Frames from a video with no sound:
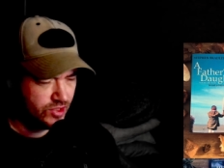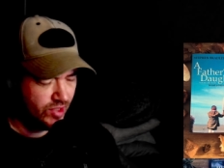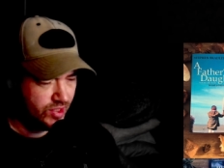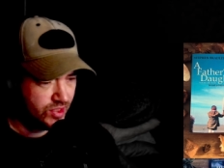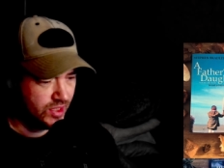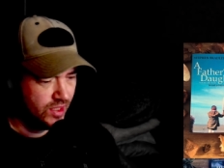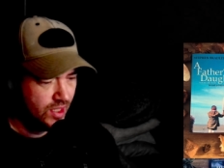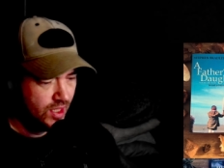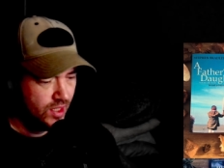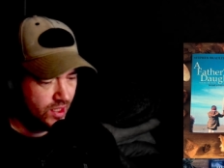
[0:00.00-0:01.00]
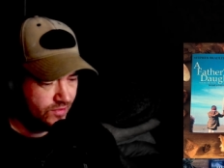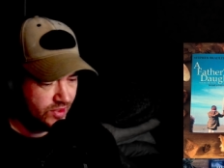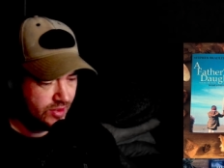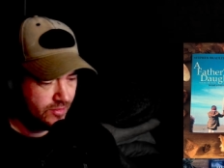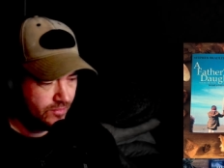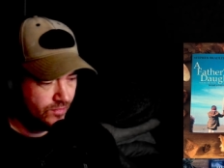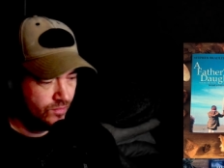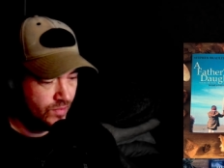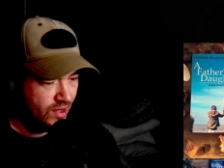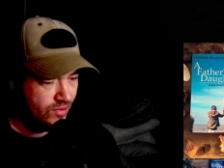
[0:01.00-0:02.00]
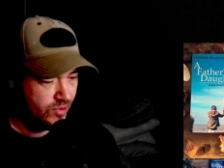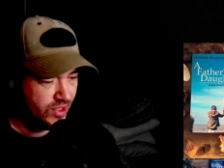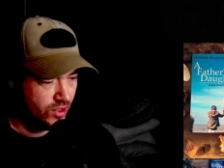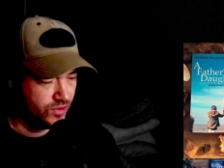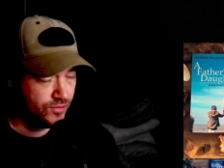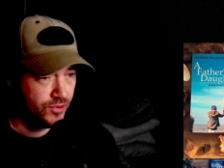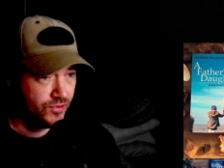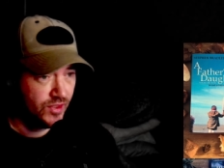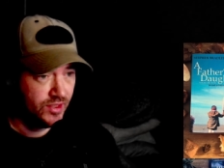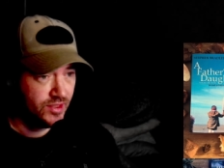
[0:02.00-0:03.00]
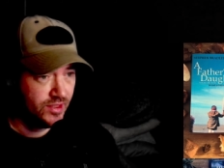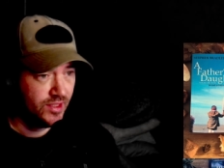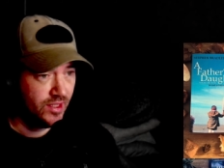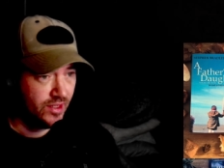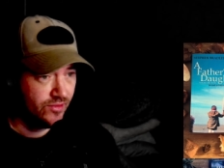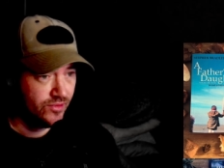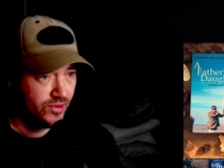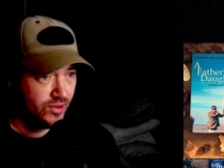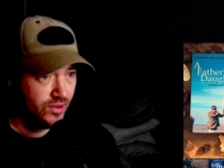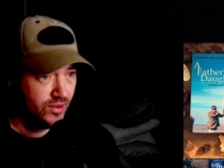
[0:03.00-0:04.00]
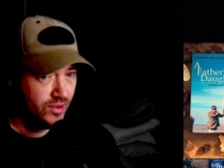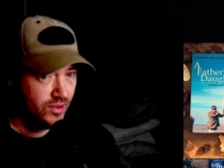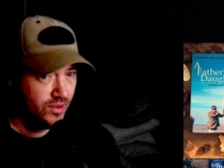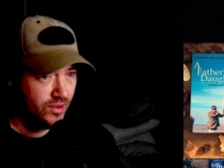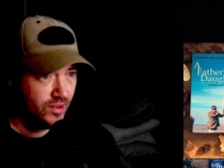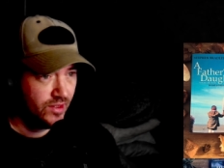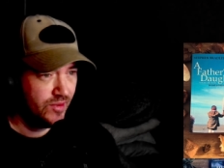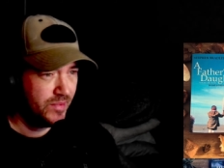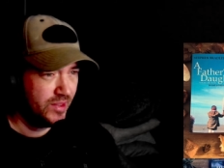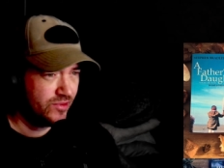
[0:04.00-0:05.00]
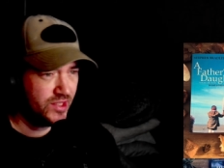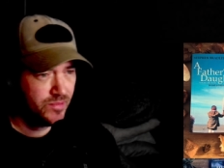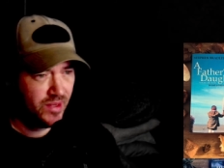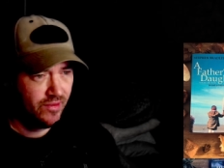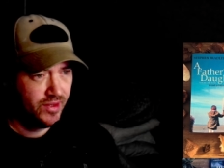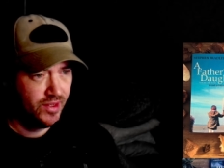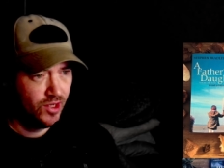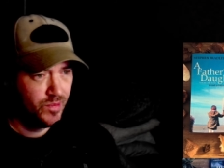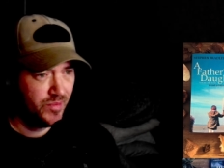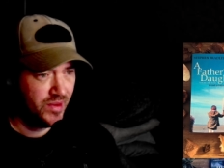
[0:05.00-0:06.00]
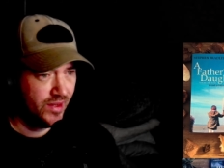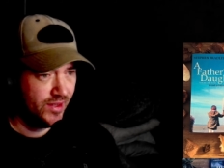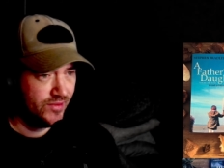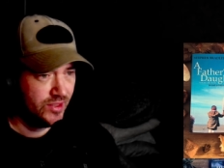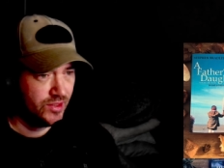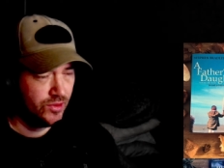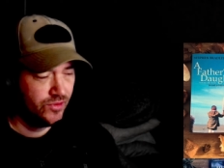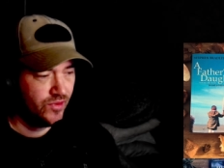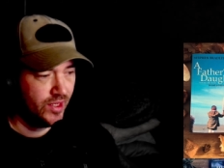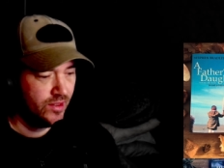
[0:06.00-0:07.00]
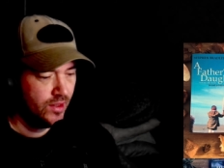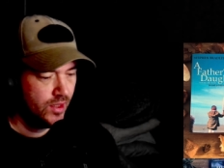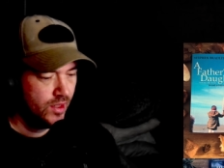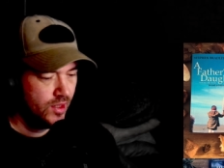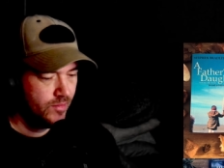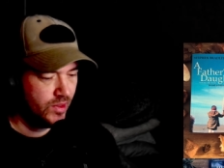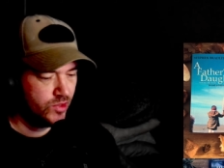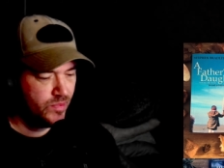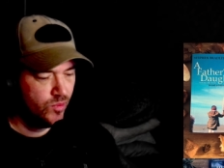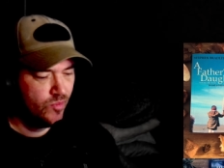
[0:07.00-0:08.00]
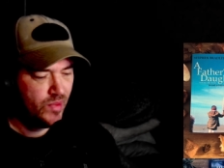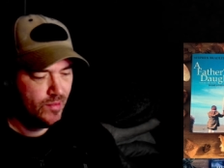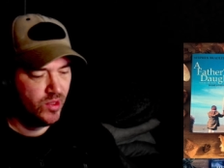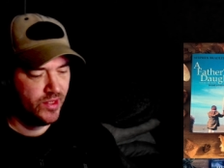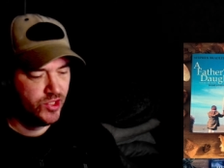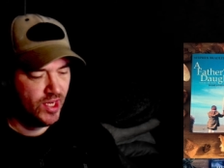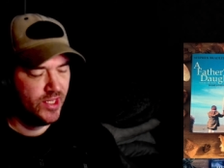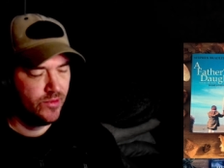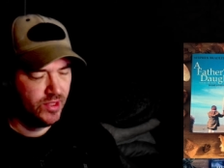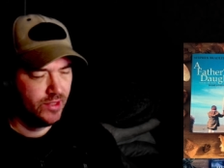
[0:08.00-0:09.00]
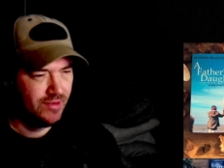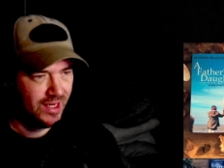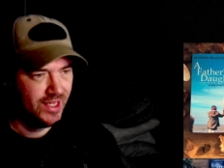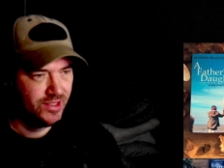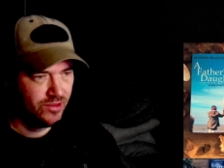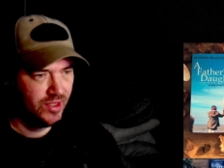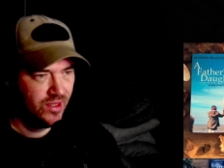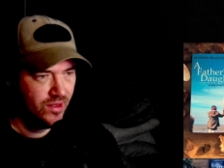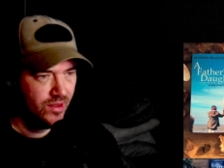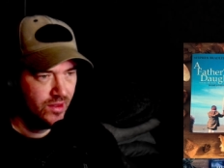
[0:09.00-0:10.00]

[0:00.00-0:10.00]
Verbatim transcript: It's crazy. I think everybody goes through things in their life. And I think being transparent and open about it, I mean, is a good thing because people can genuinely relate to it.